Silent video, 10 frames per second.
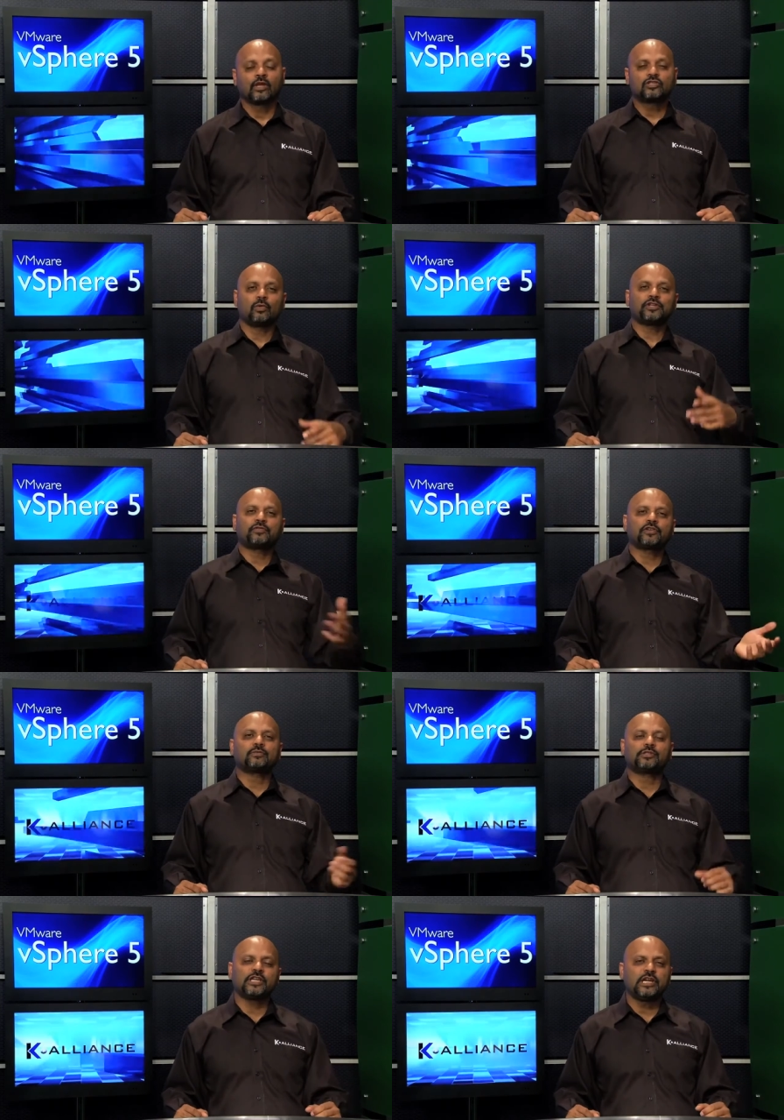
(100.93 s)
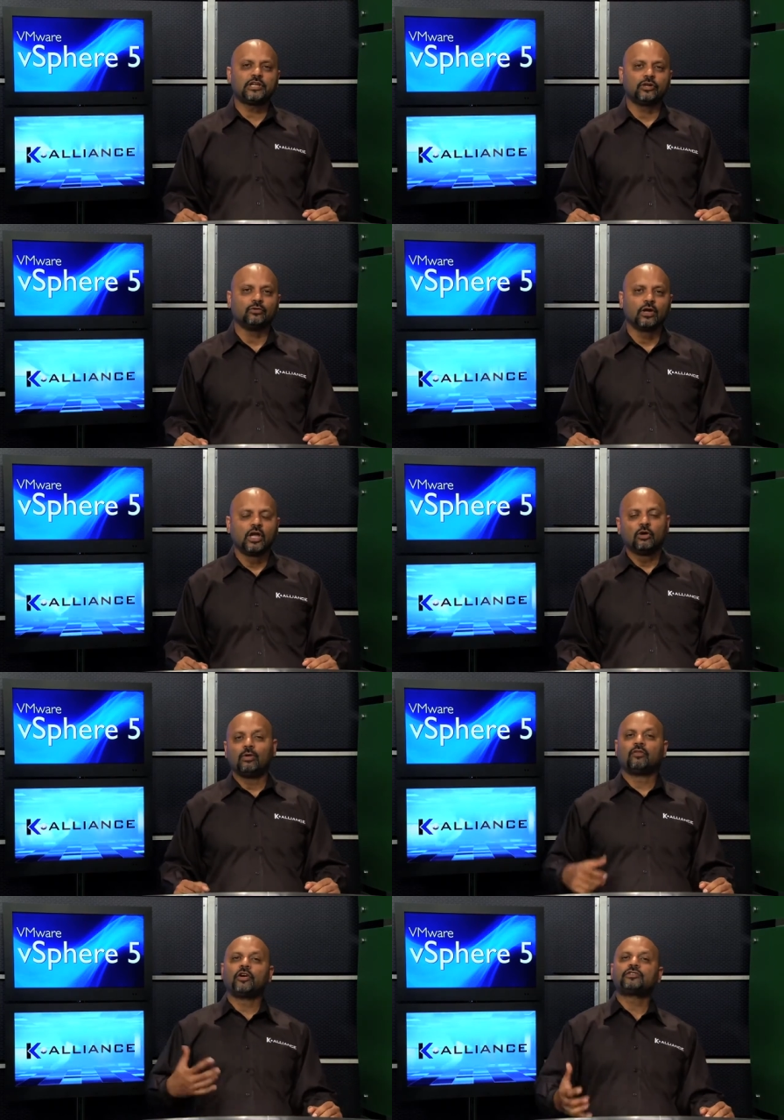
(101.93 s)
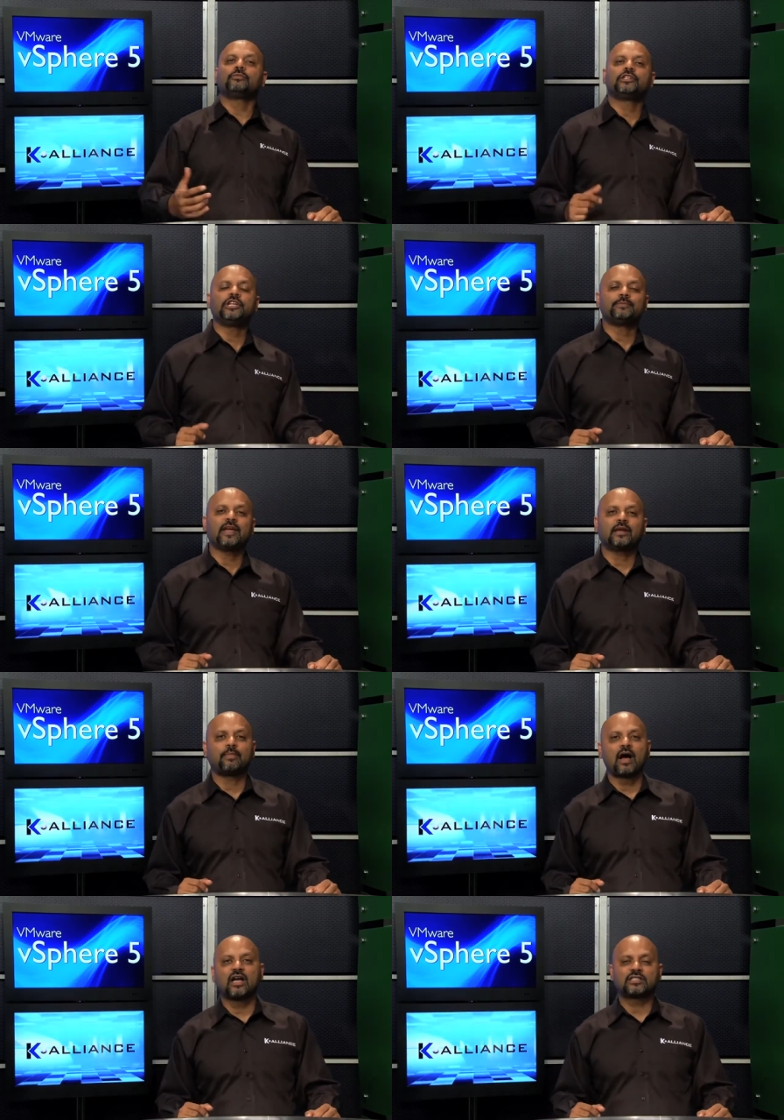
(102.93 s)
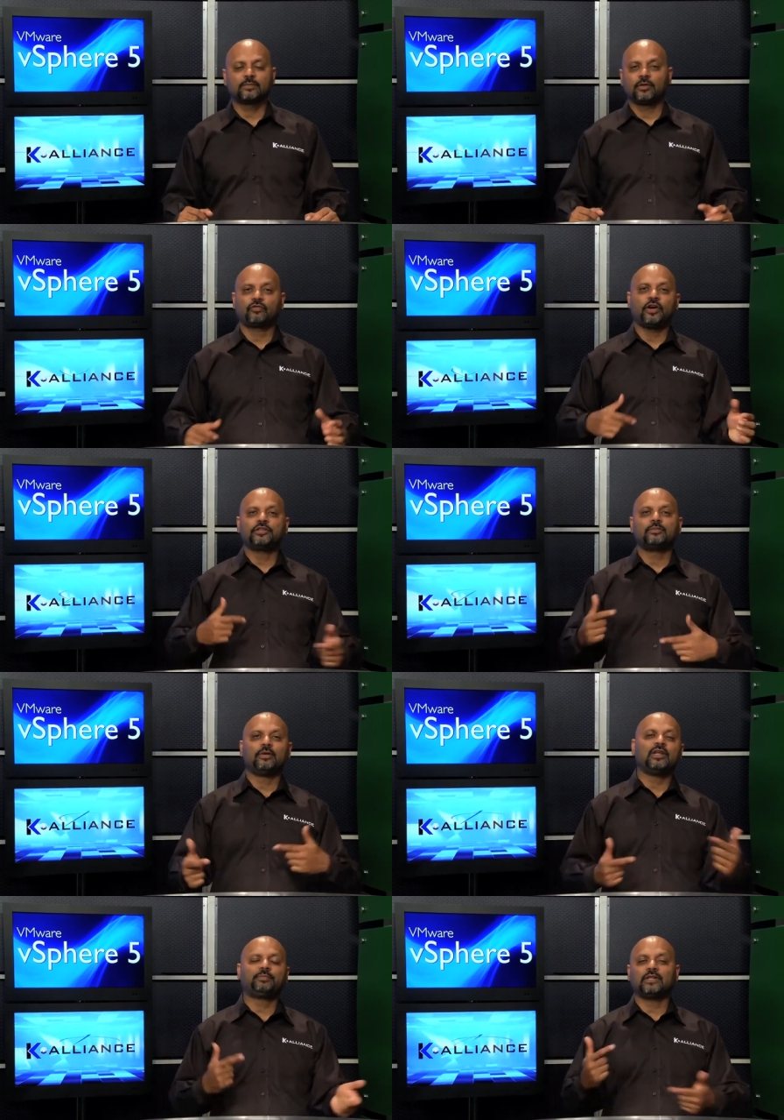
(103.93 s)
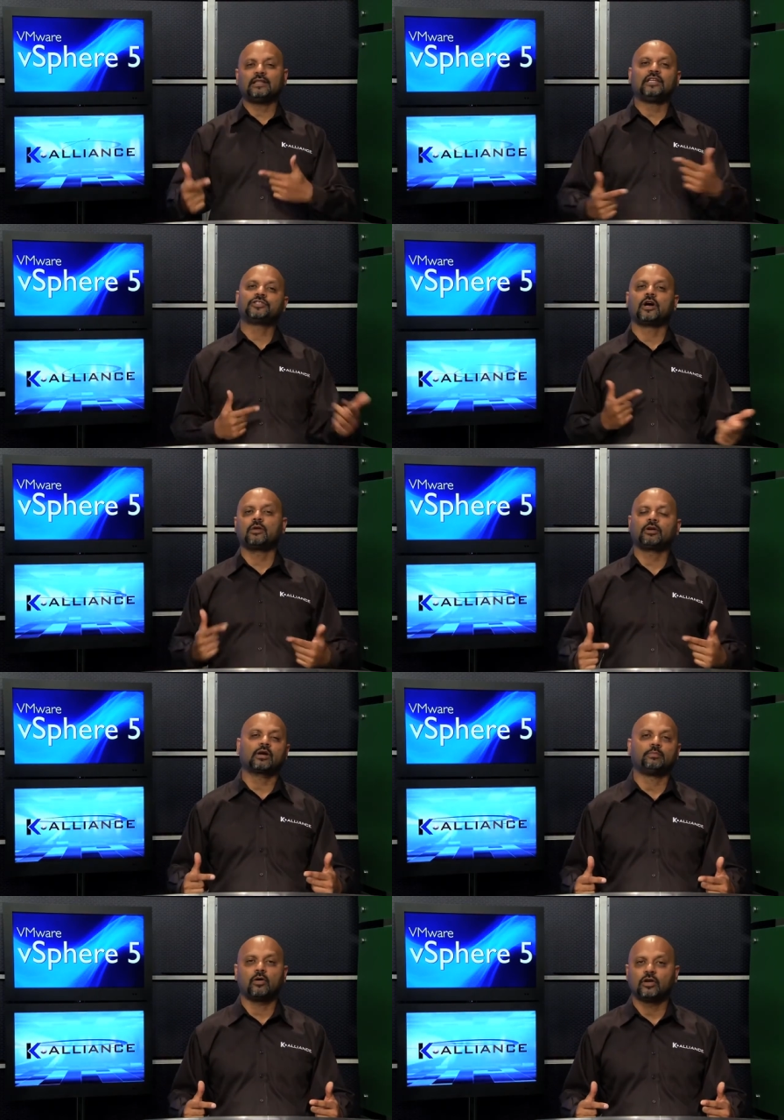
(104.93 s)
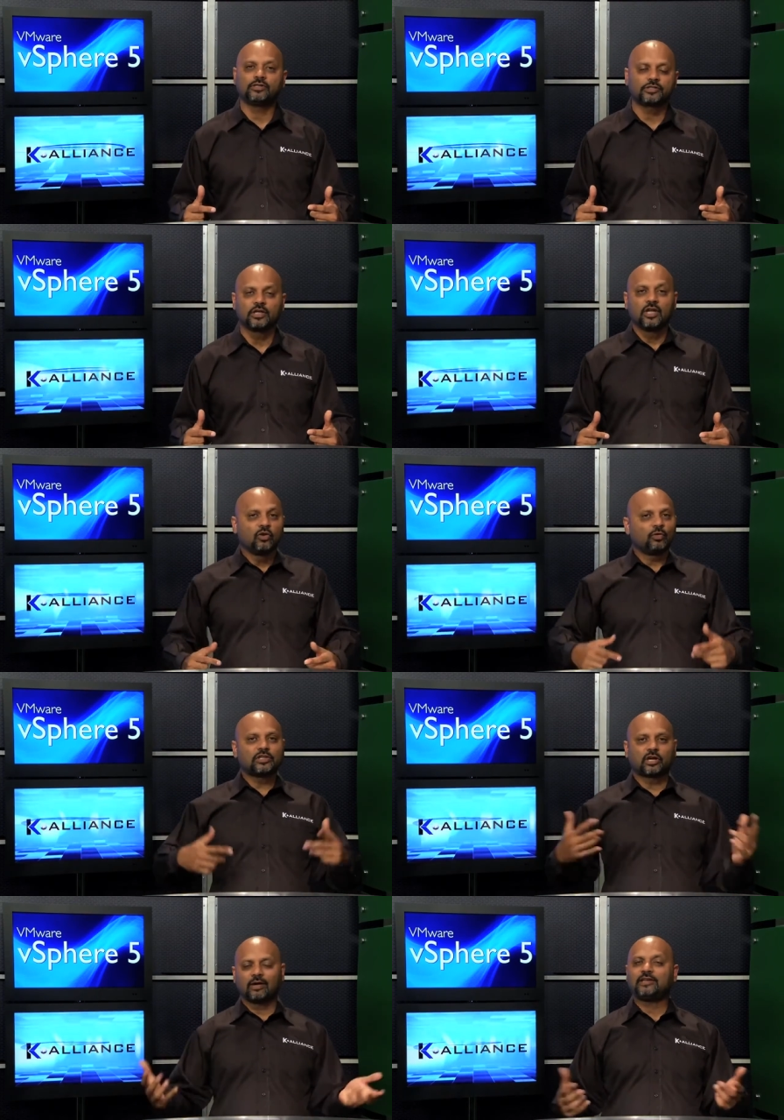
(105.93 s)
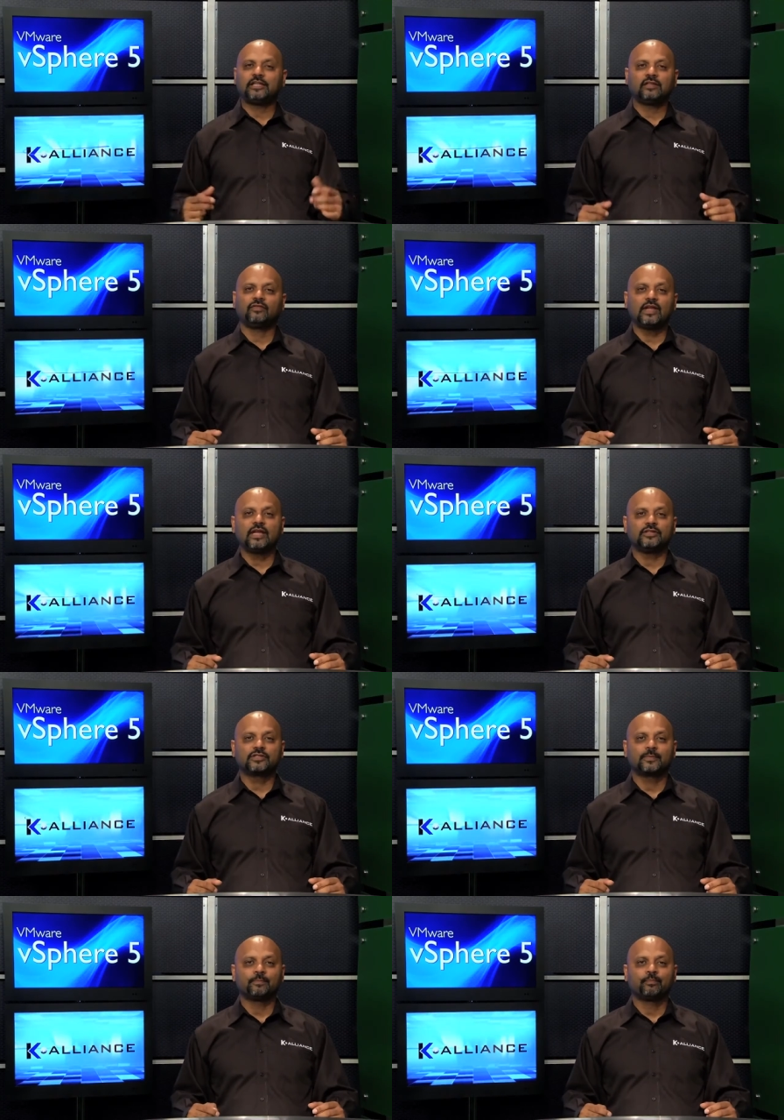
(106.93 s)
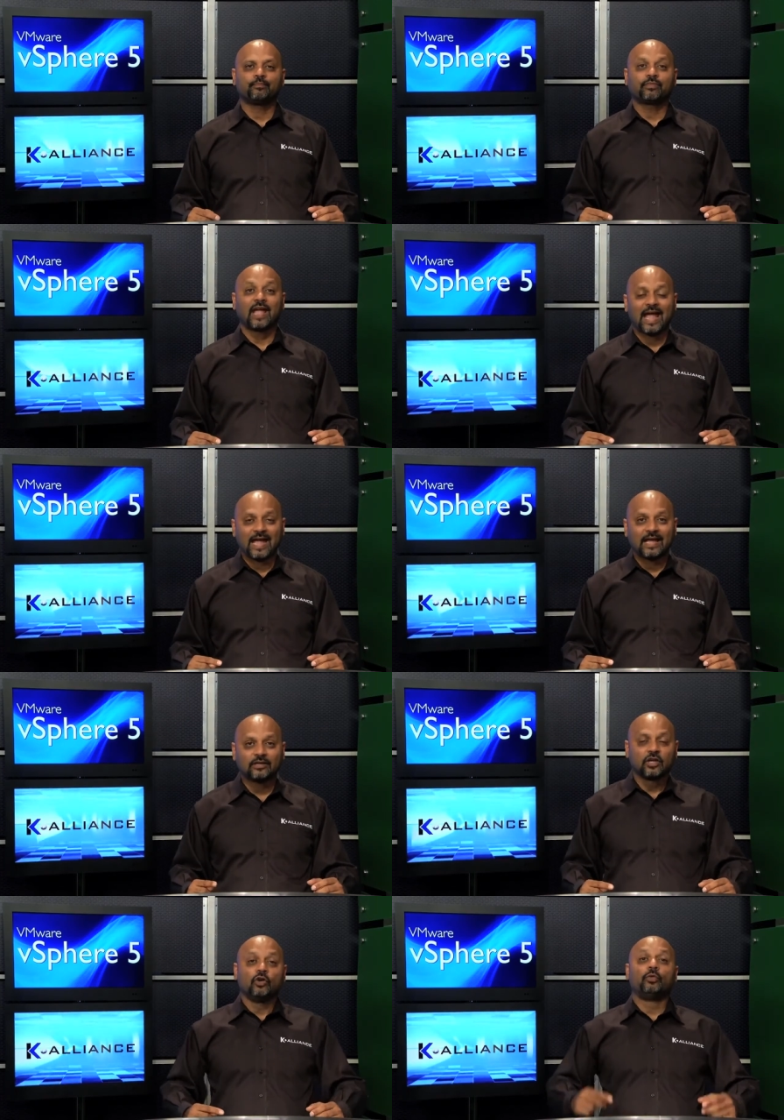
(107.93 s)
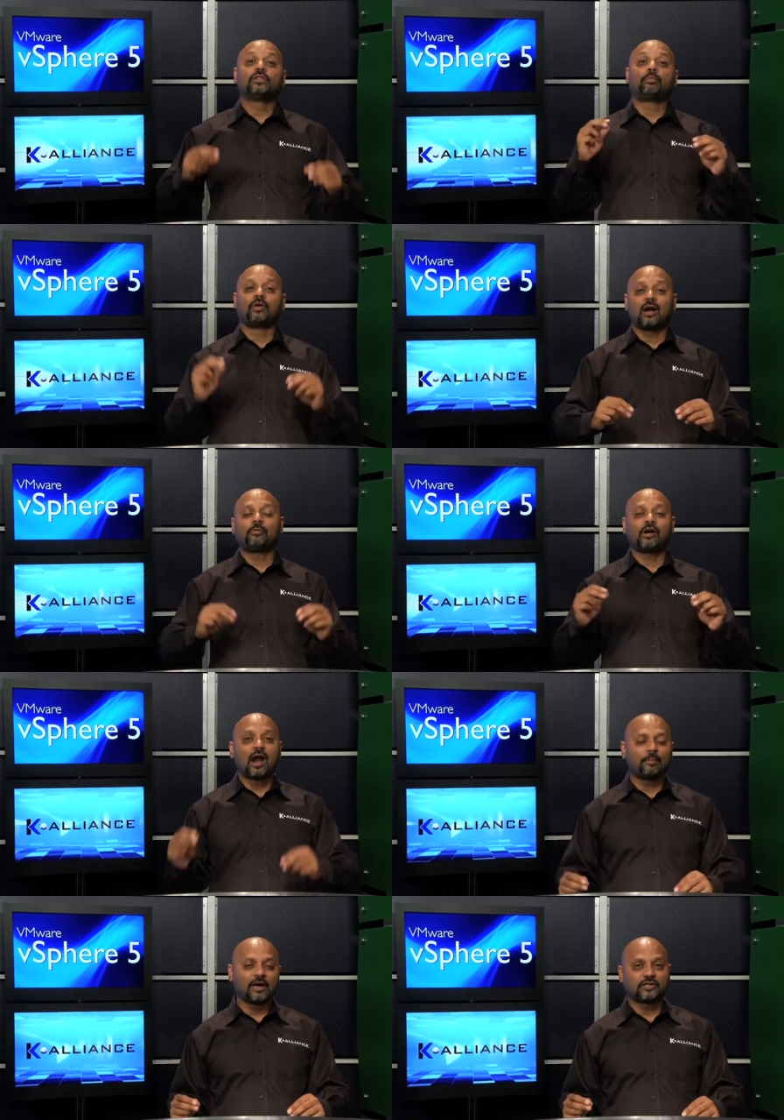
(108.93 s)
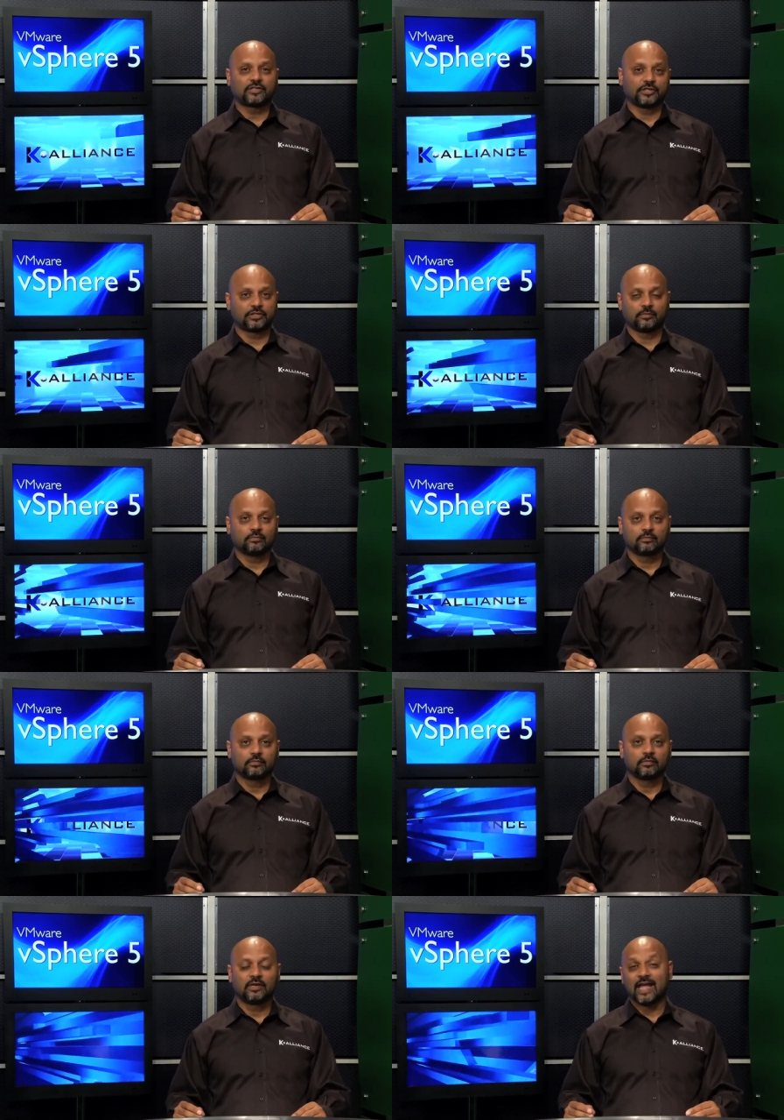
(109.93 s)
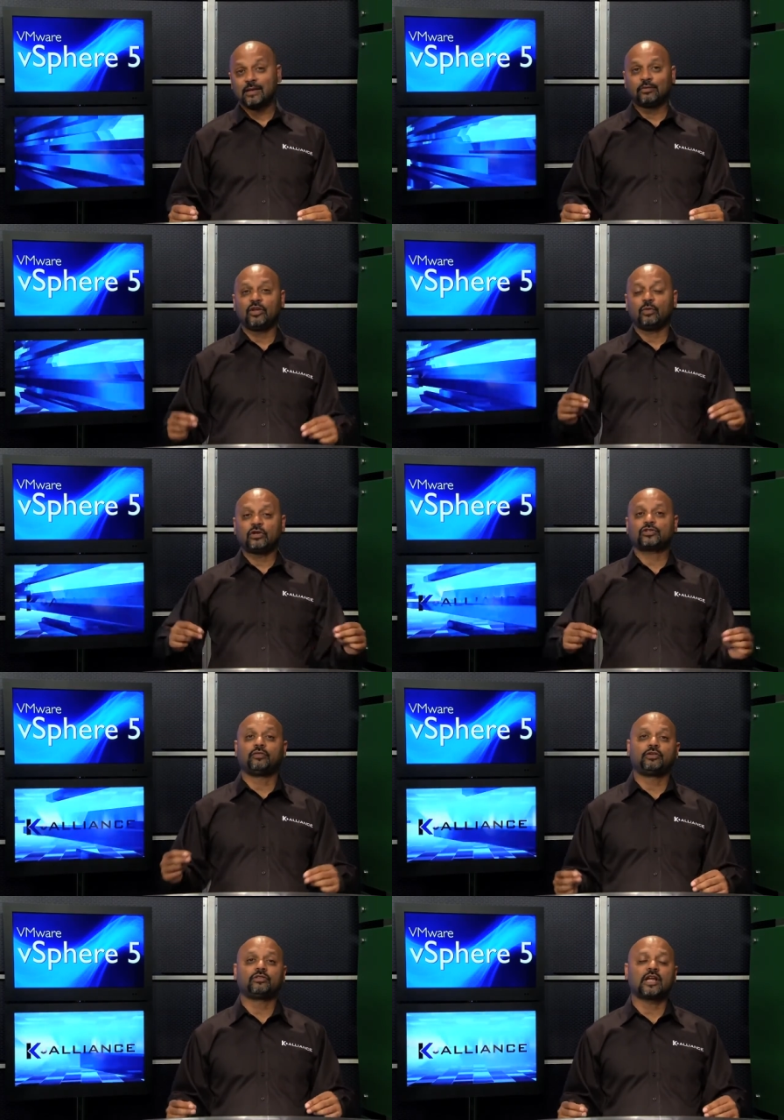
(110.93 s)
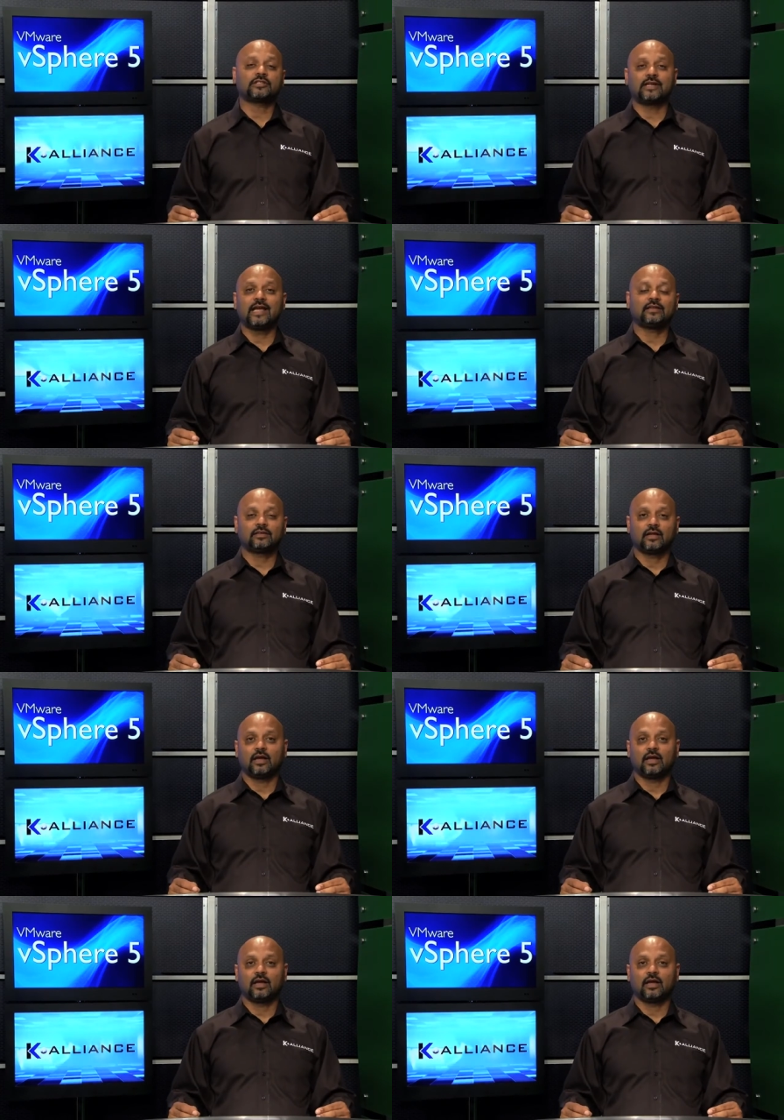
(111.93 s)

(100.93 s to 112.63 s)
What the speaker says: So what does a virtual machine do? Well, virtual machines make it possible for you to manipulate these hardware components with a great deal of ease. And with the proper operating system, namely Windows Server 2008